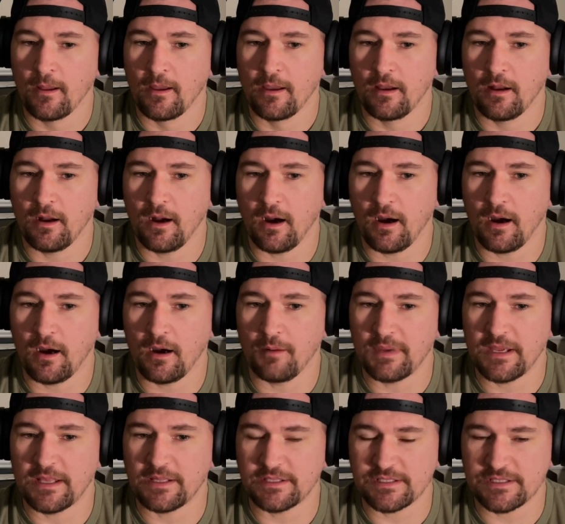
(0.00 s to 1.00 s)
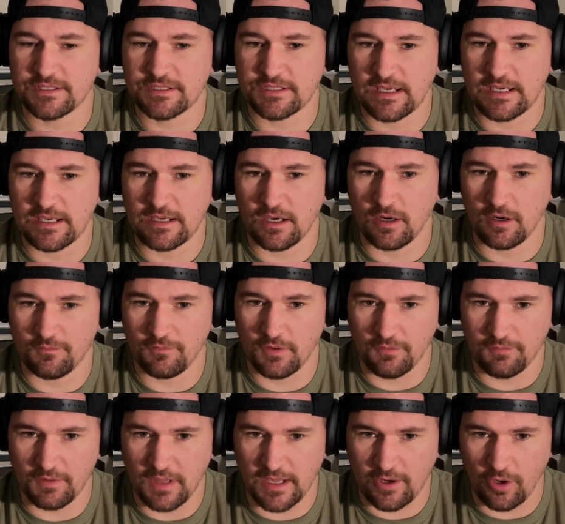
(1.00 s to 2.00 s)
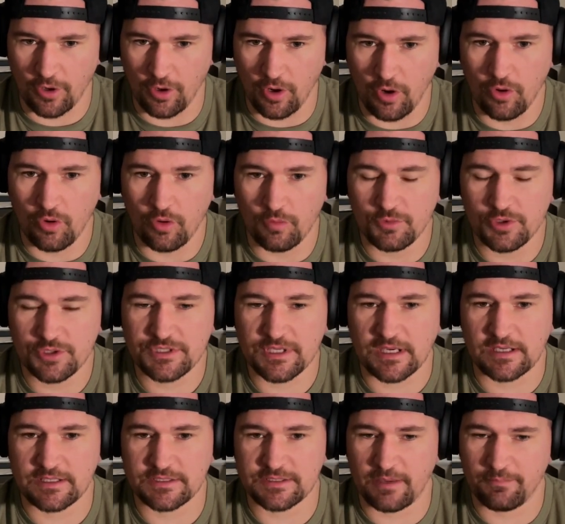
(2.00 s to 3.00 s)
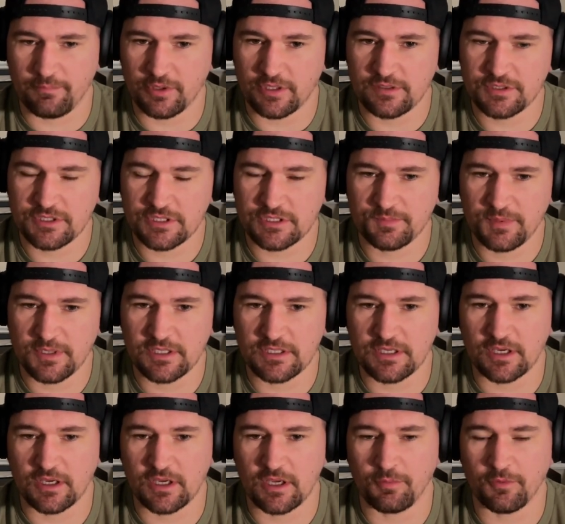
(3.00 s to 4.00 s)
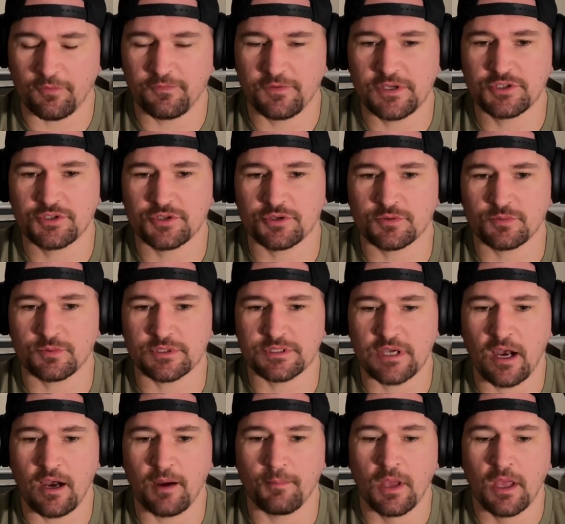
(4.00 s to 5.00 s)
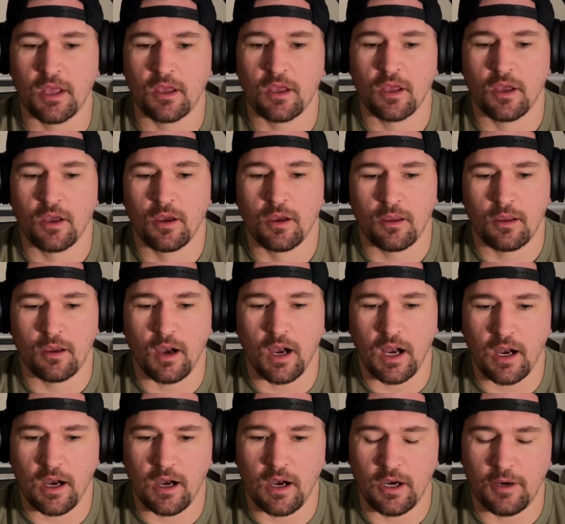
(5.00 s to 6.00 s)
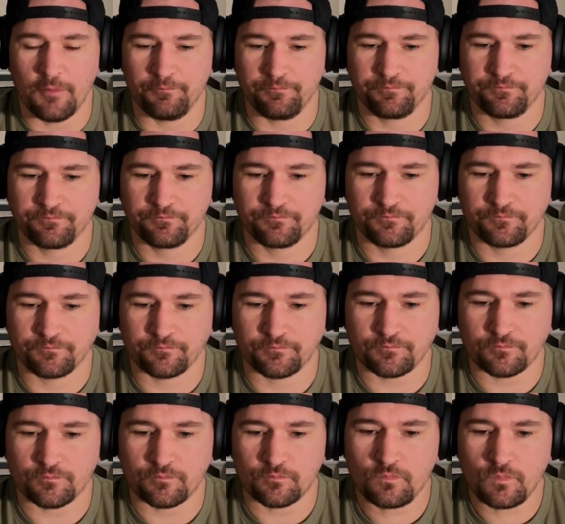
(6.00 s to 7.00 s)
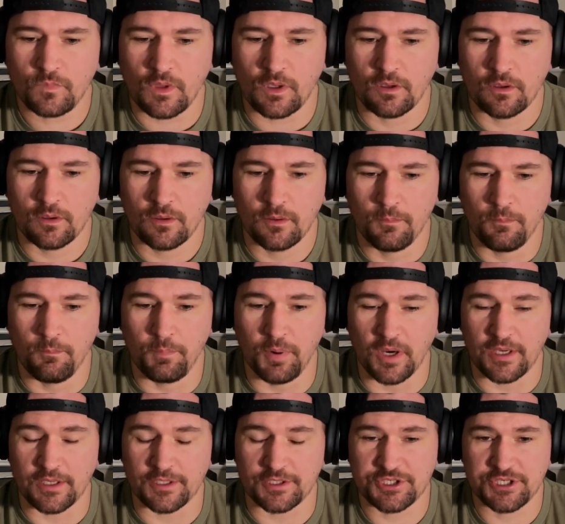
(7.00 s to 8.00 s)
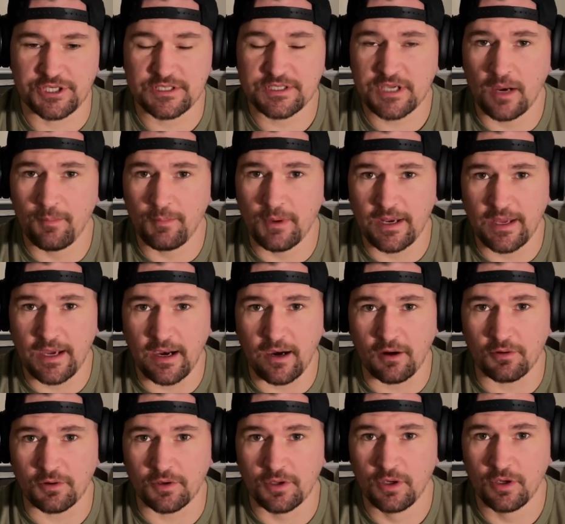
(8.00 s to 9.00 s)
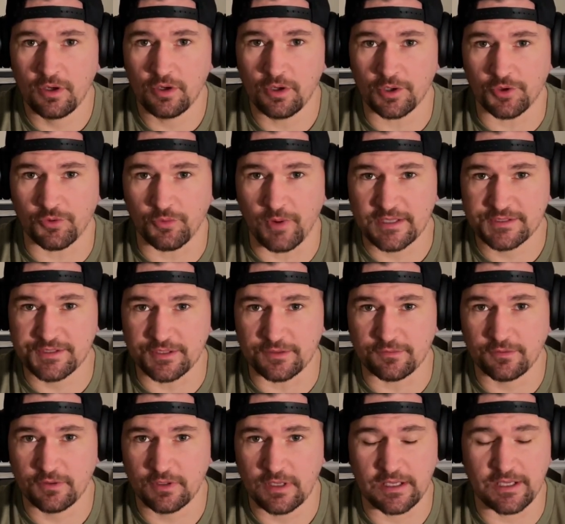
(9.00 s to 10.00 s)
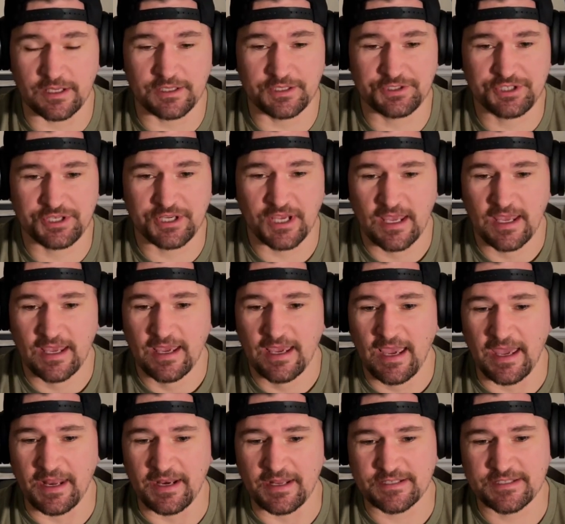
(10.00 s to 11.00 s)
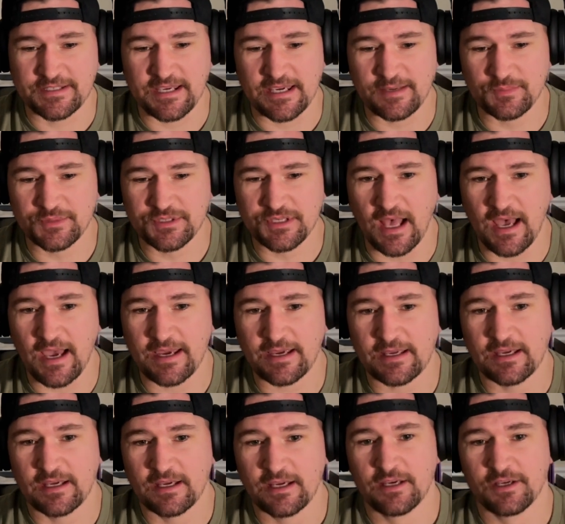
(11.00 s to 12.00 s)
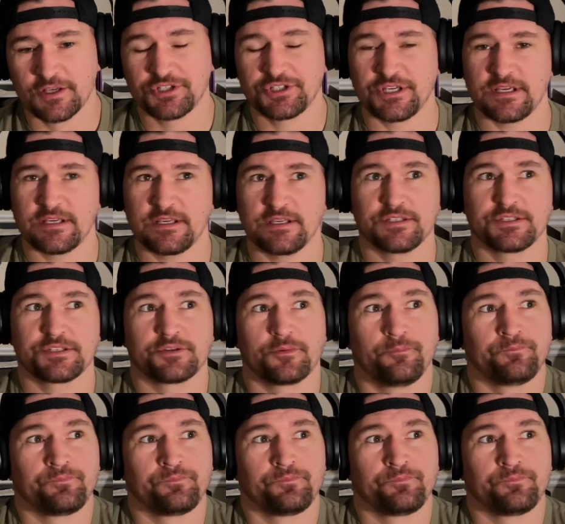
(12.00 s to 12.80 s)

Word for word: um, at least of, of like her own music, because I believe she's been in a couple features with Tom. Um, but she's coming out aggressive, and, and it seems like she's